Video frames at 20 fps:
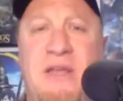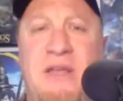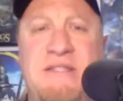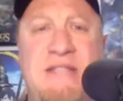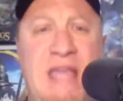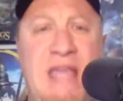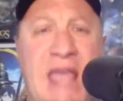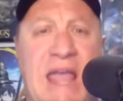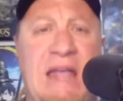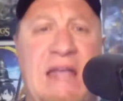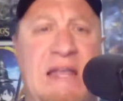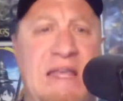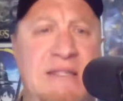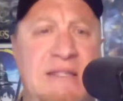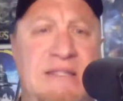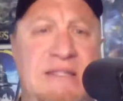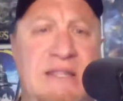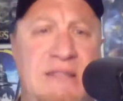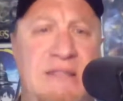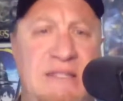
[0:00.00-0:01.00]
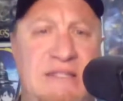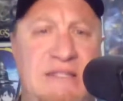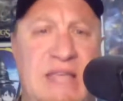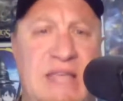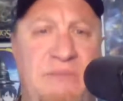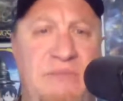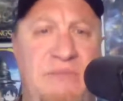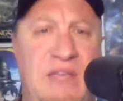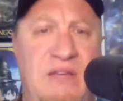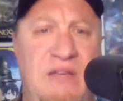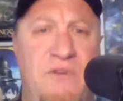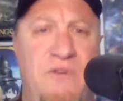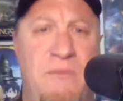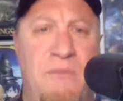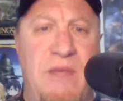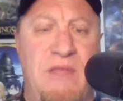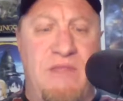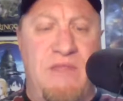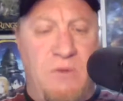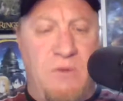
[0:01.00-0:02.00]
See, Aliens did the same thing for
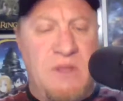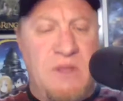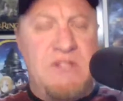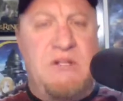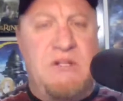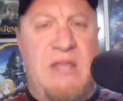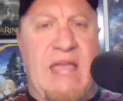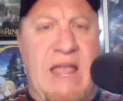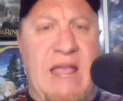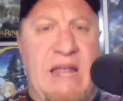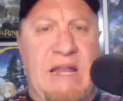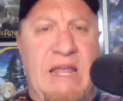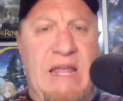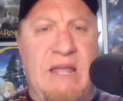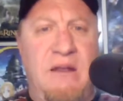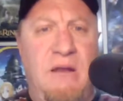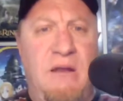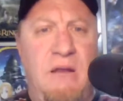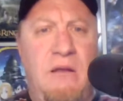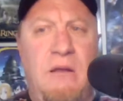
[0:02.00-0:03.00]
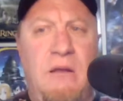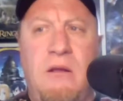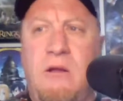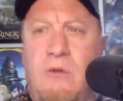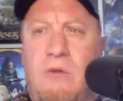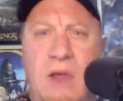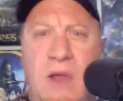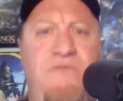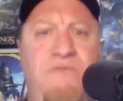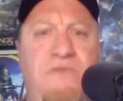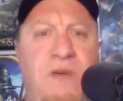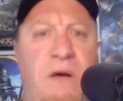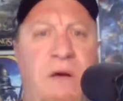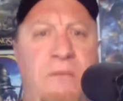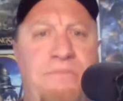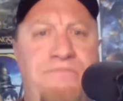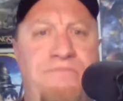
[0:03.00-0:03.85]
me. The original Alien, great film.